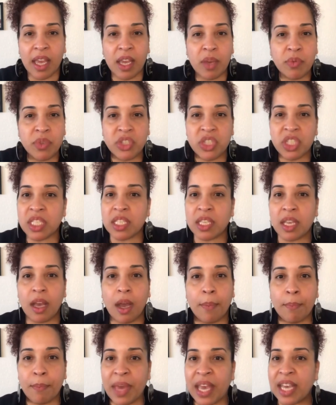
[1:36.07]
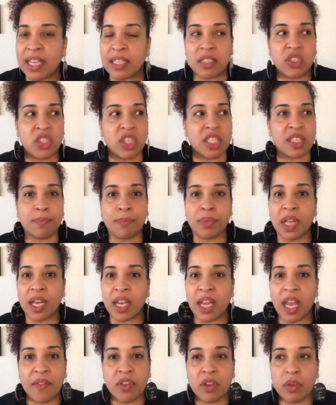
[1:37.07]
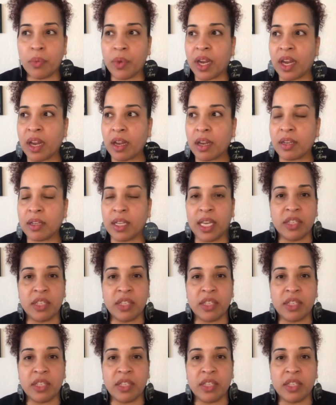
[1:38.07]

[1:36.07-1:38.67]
it was just a mess, just blood everywhere,